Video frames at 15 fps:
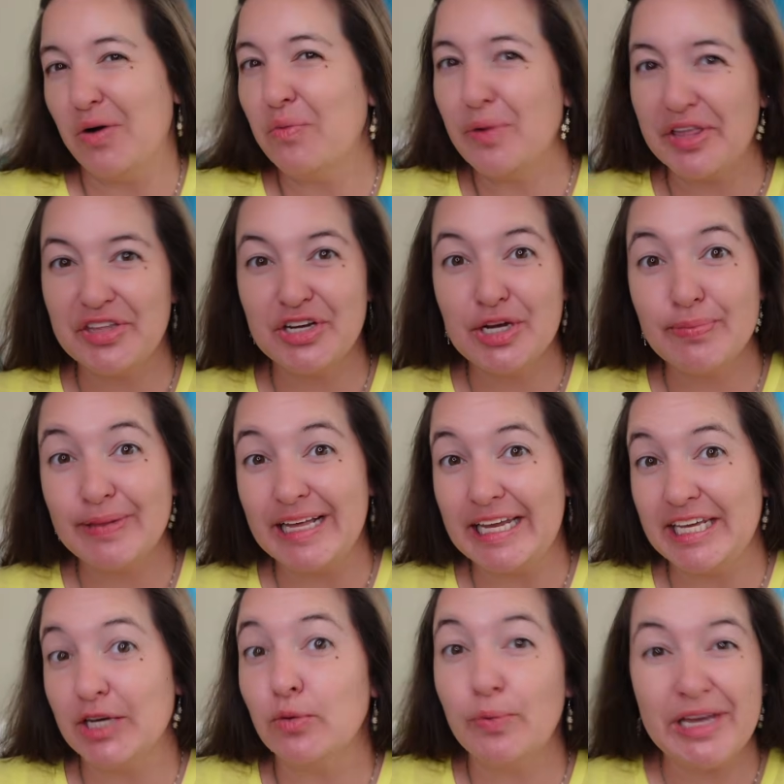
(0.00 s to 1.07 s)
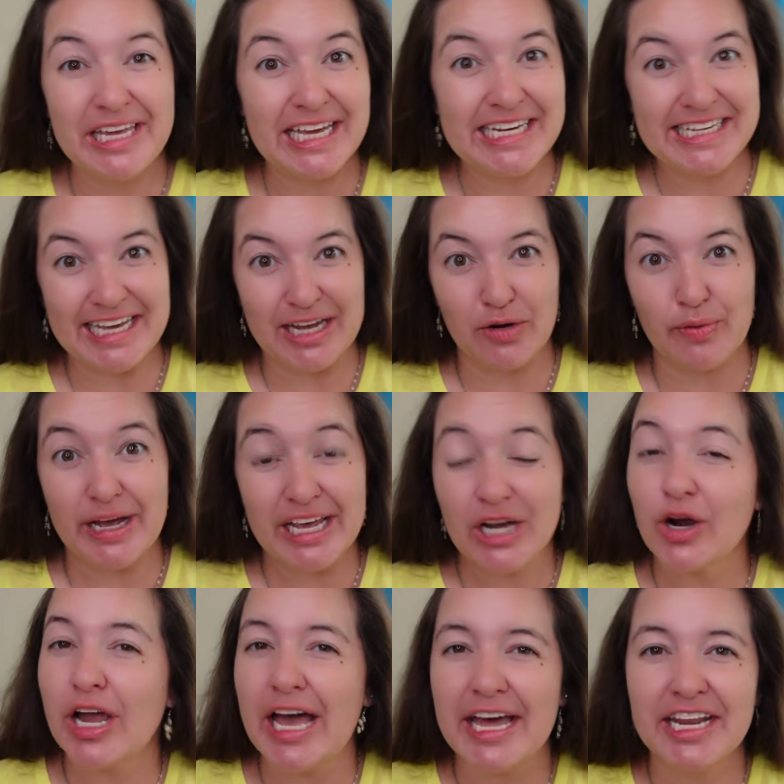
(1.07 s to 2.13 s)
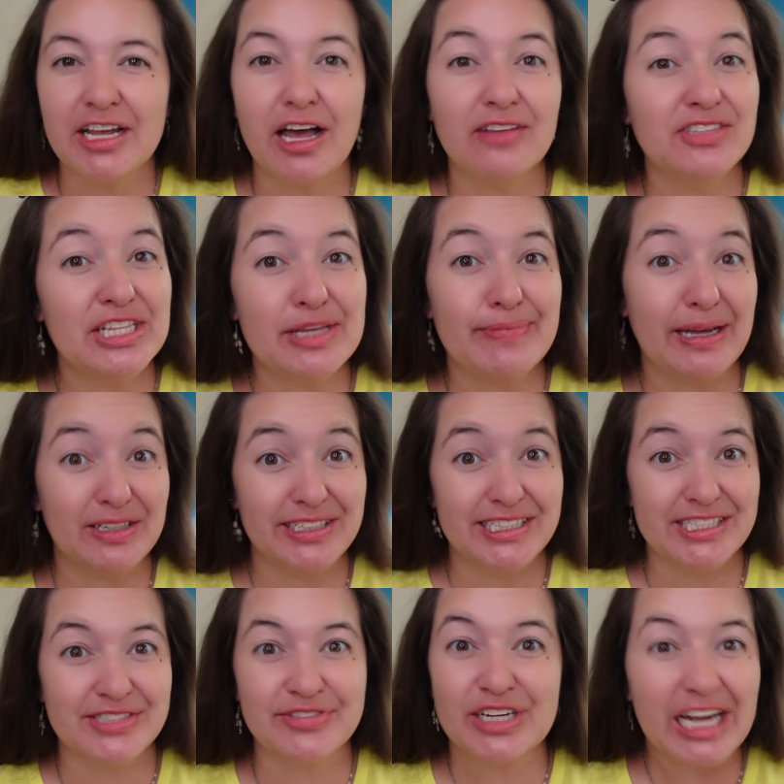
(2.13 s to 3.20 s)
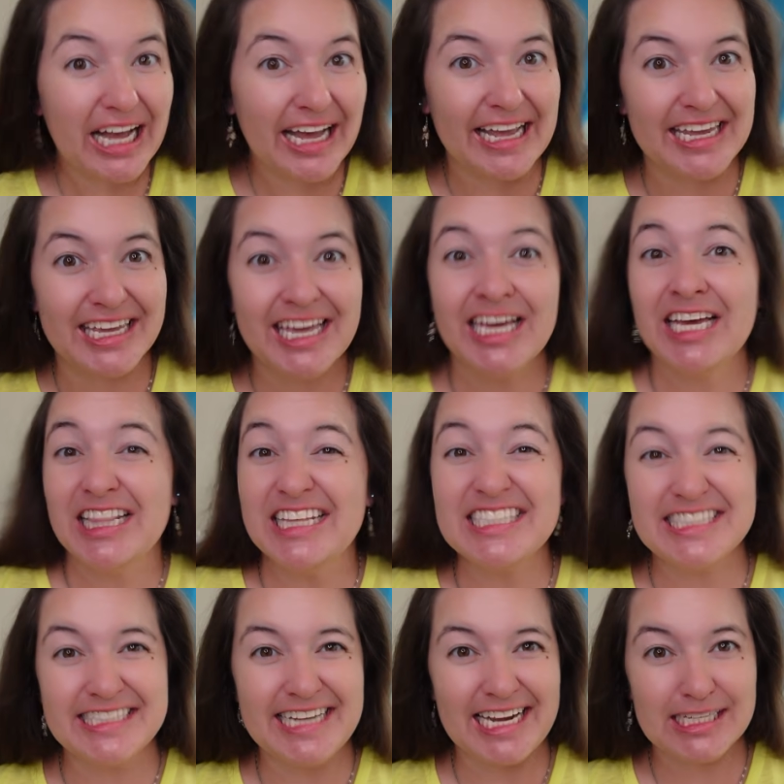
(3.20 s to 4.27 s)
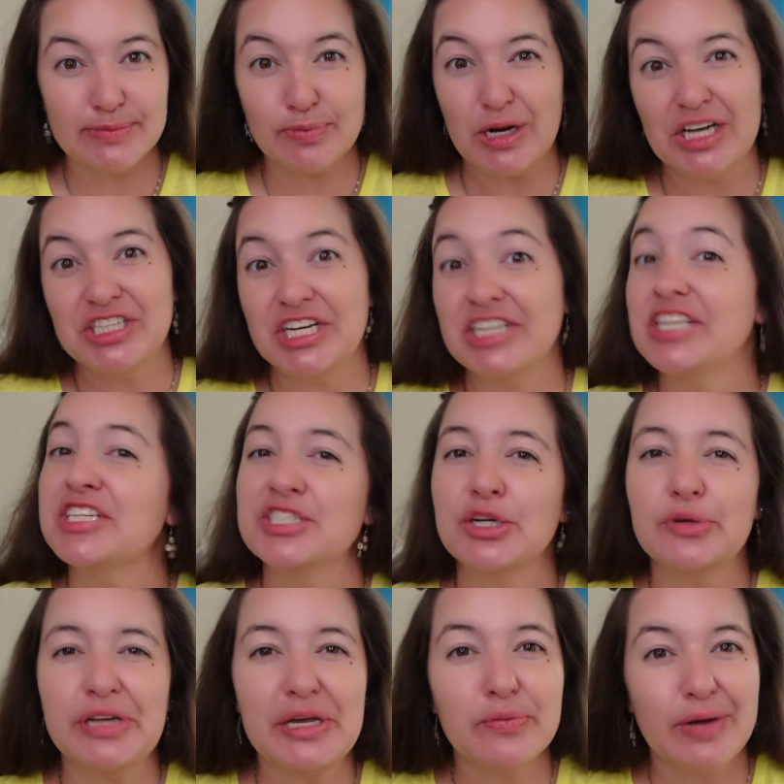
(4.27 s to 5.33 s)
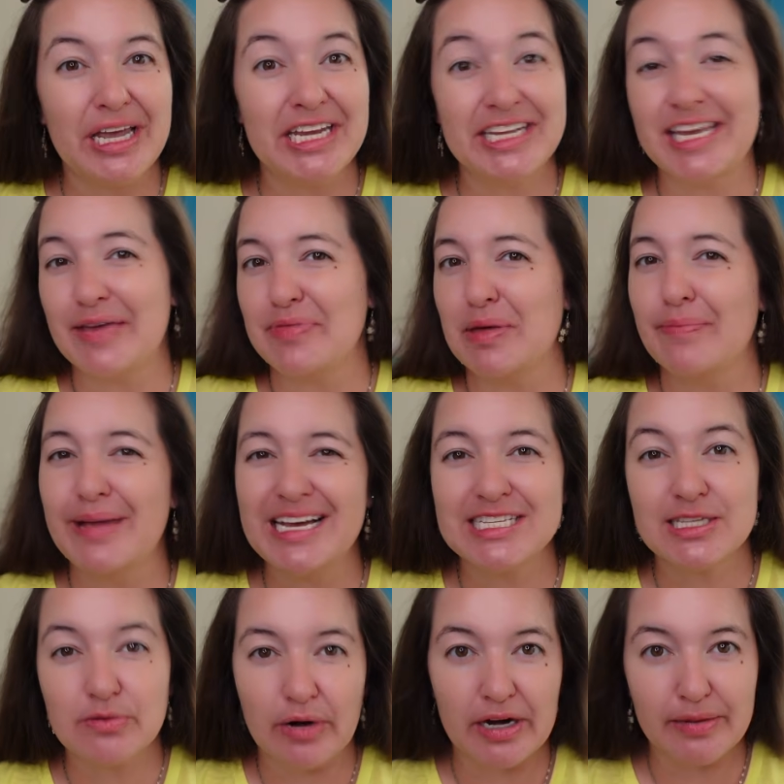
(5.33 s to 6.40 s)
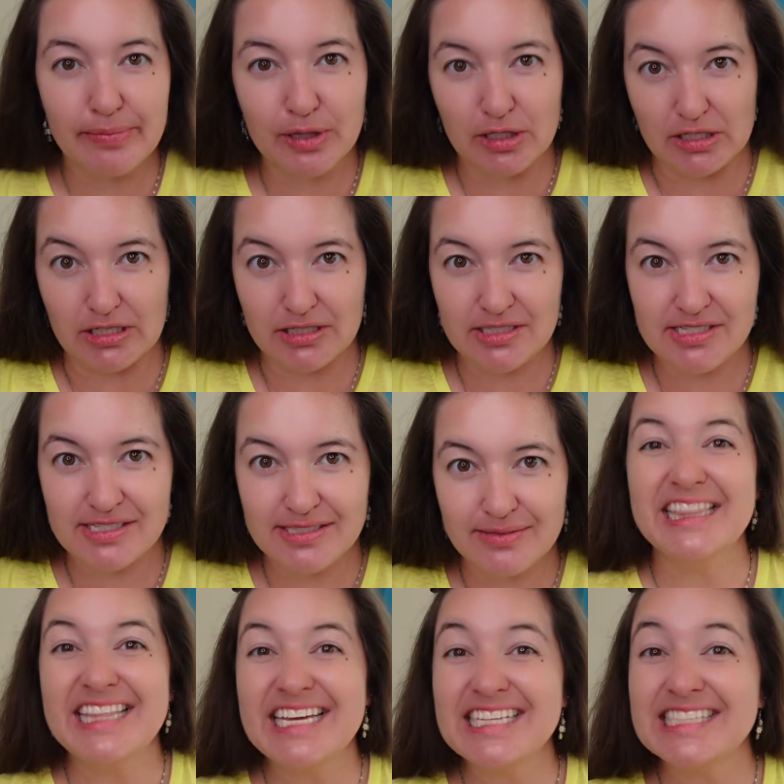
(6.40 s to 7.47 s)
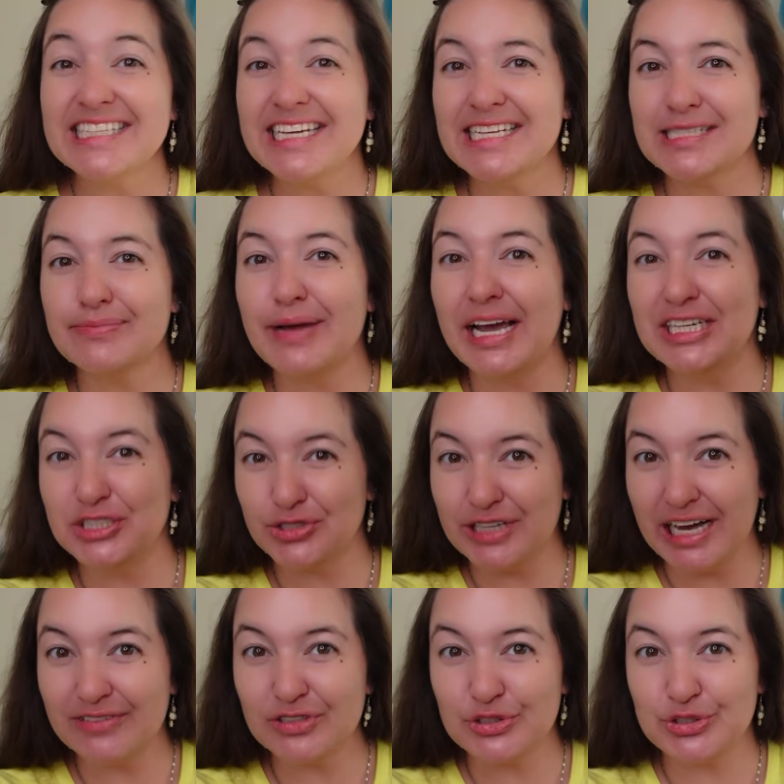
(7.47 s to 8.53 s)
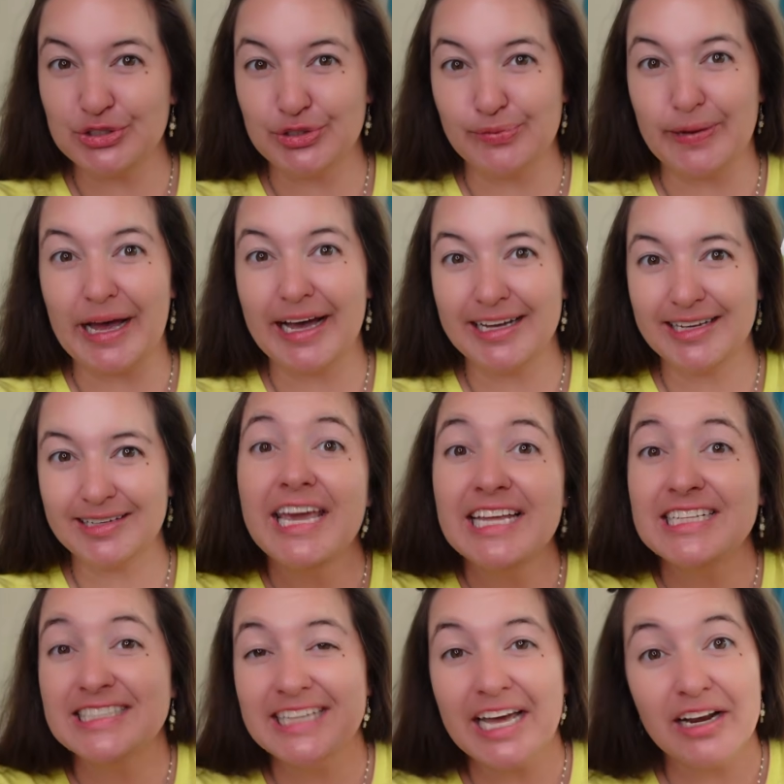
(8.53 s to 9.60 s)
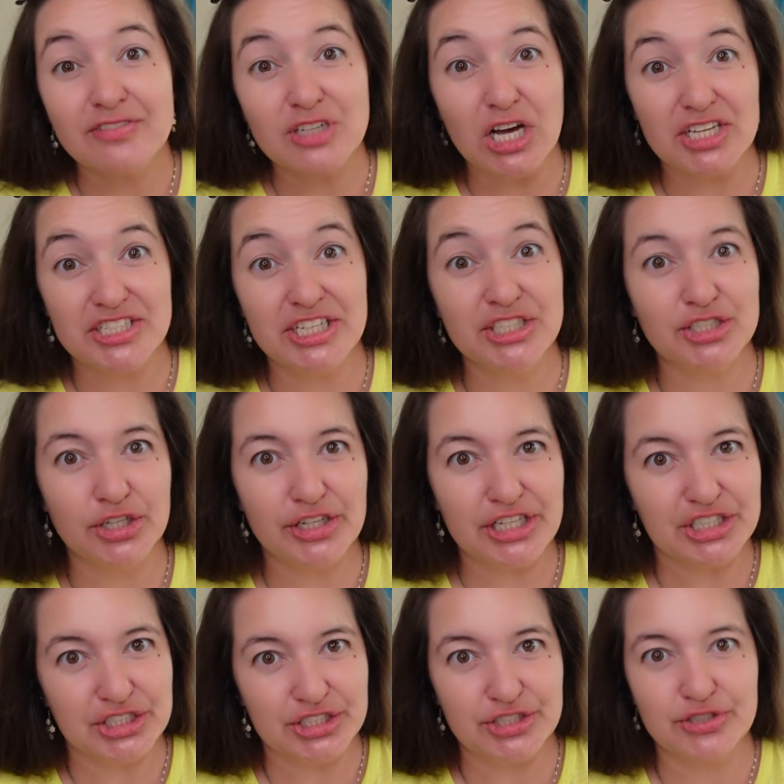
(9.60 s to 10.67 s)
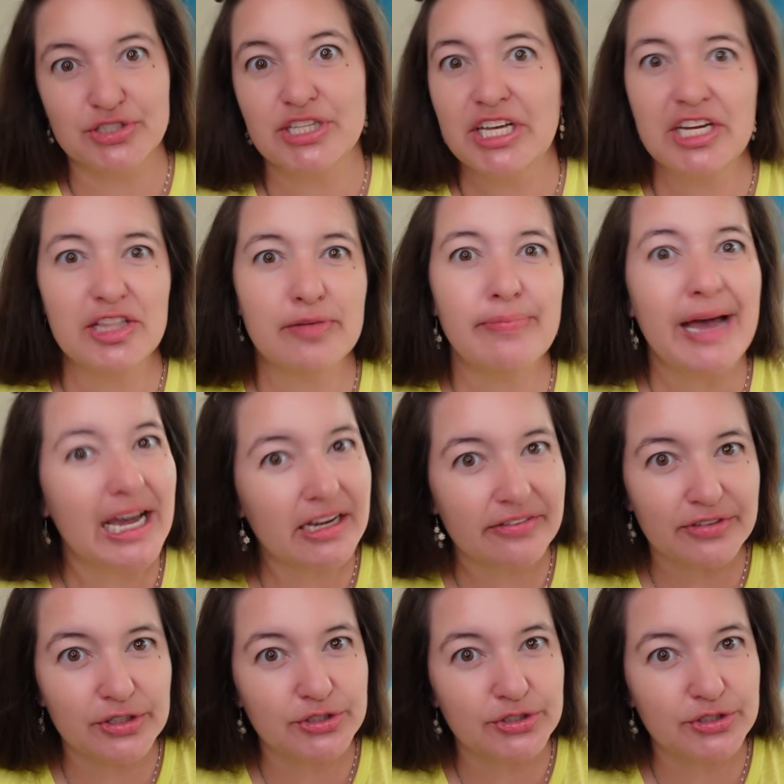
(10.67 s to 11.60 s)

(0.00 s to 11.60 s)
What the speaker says: whether you're planning a weekend getaway or heading off to the mountains for a hike, this next project is a great way to keep the mess where it belongs. This is my travel shoe bag. Instead of tossing dirty shoes into the back of your